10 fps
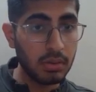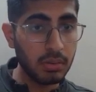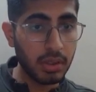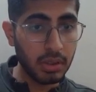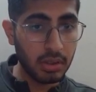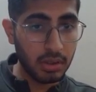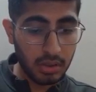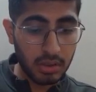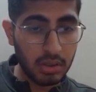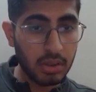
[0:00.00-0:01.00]
Okay,
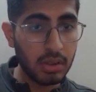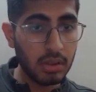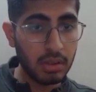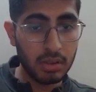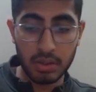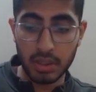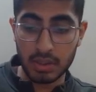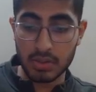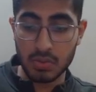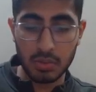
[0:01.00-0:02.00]

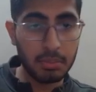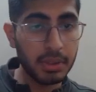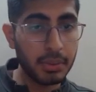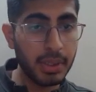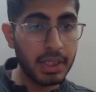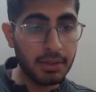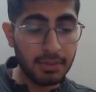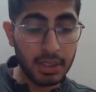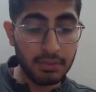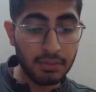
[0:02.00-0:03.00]
next one be
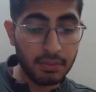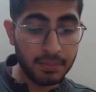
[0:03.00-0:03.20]
25.